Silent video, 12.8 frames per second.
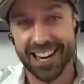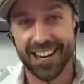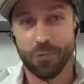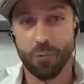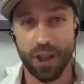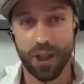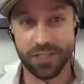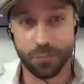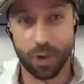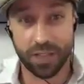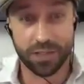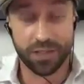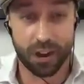
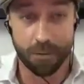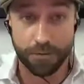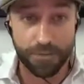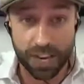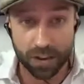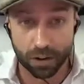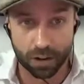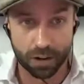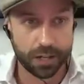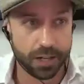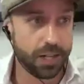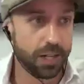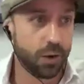when their fear
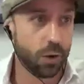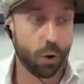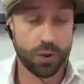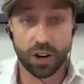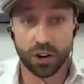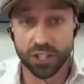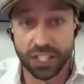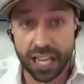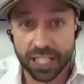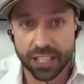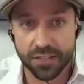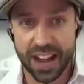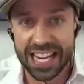or their
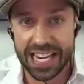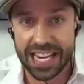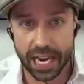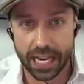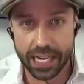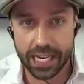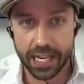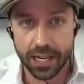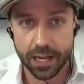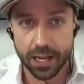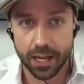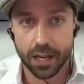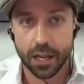sense of identity,
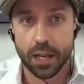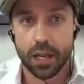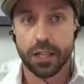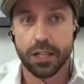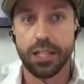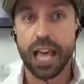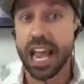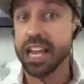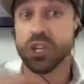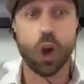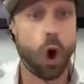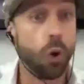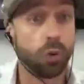they
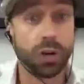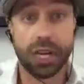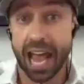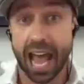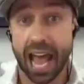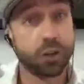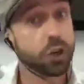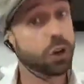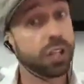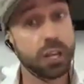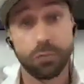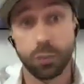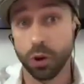don't
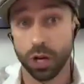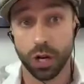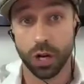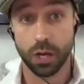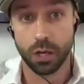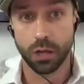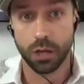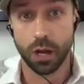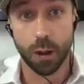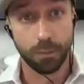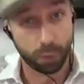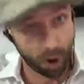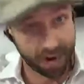naturally put a
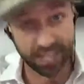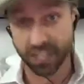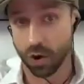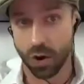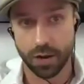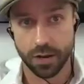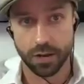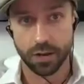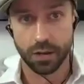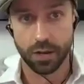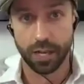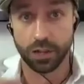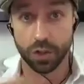price on.
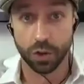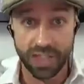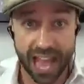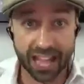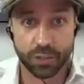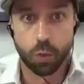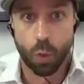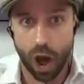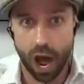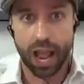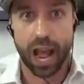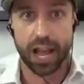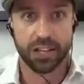And so that's
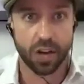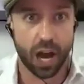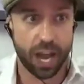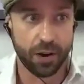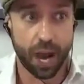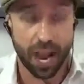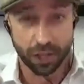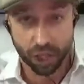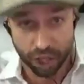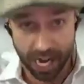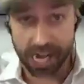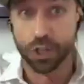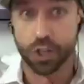why I
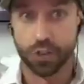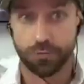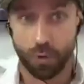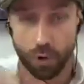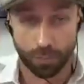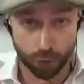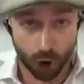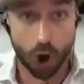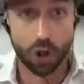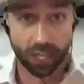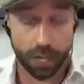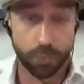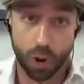changed from
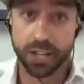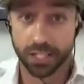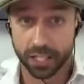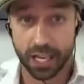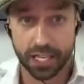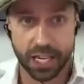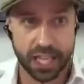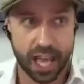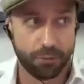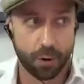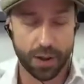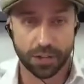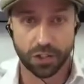calling it price, because I did that
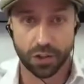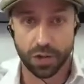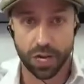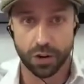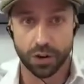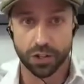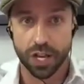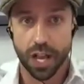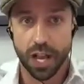for about 2 years,